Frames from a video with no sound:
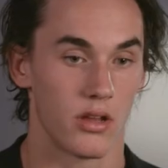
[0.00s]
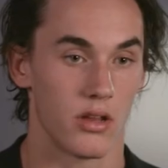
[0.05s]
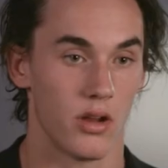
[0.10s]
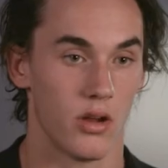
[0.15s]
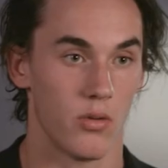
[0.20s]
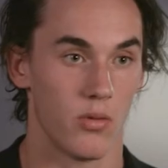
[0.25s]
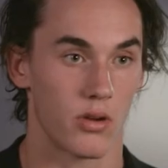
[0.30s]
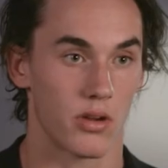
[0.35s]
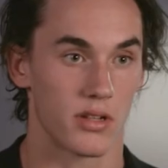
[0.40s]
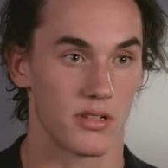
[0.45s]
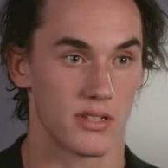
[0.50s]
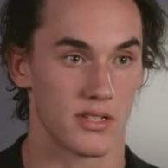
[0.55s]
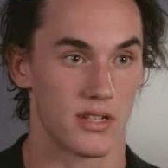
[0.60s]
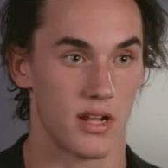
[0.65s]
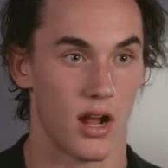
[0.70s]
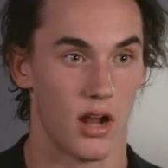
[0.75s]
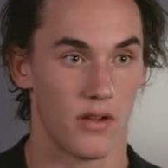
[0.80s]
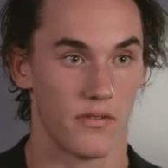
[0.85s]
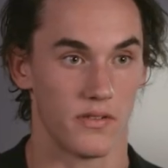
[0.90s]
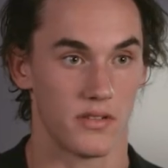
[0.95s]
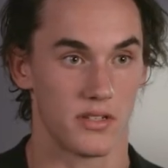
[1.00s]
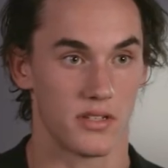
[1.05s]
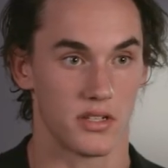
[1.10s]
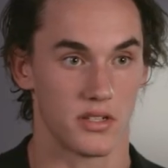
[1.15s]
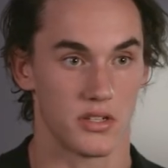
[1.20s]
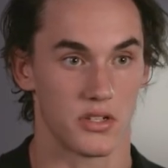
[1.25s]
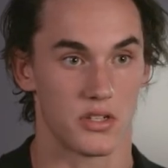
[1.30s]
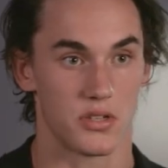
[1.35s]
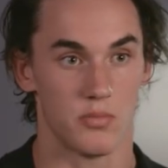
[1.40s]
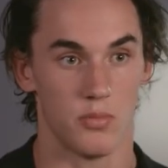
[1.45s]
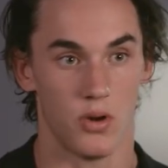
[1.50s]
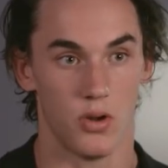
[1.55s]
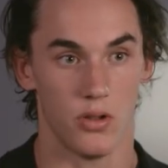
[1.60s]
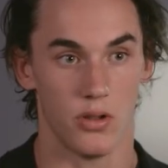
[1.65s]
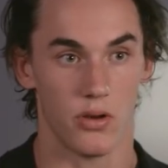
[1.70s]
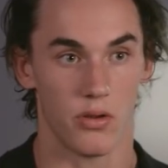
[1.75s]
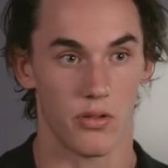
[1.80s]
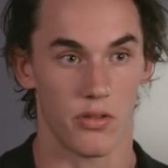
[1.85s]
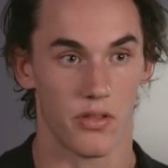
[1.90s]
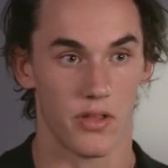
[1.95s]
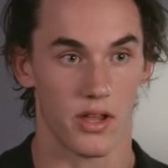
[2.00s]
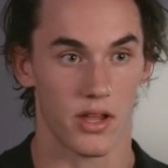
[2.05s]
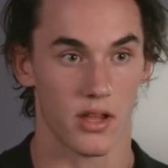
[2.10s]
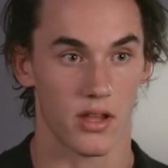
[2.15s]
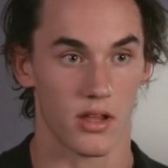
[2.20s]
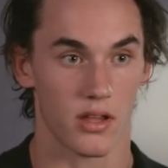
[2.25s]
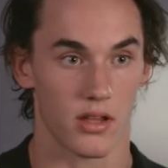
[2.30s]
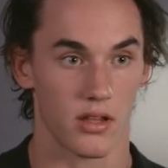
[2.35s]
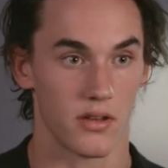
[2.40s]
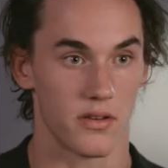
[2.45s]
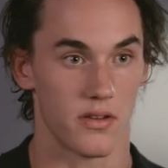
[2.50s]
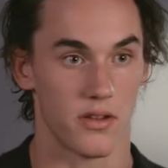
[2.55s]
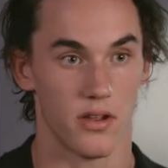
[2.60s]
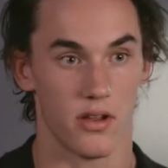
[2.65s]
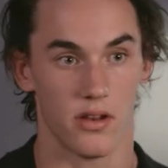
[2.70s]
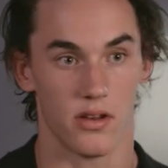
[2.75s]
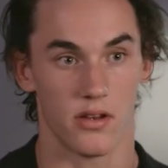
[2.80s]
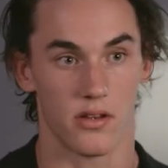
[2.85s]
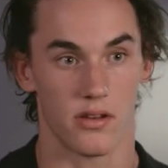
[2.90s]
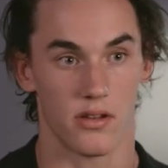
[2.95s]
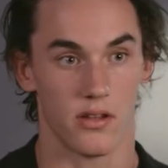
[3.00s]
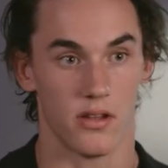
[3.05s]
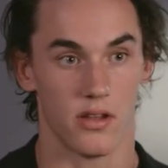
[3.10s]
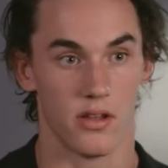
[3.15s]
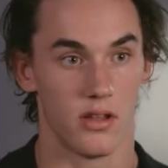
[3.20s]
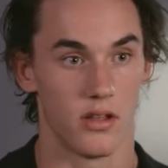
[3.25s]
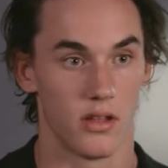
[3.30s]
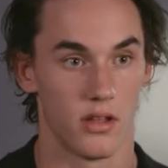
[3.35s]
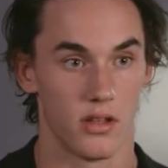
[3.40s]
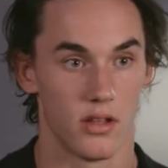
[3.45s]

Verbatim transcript: You know, what can start off as such a small little thing can turn into,